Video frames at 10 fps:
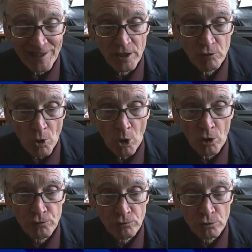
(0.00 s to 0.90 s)
is
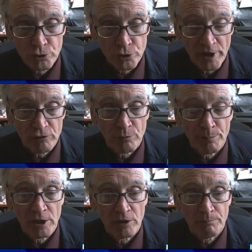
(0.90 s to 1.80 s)
also
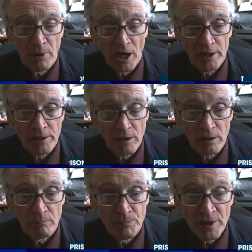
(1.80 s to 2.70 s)
transmitted by
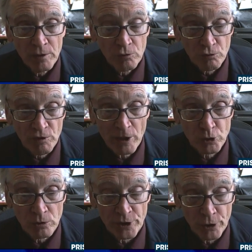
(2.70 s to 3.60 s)

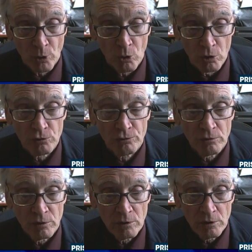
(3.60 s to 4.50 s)
sexual intercourse,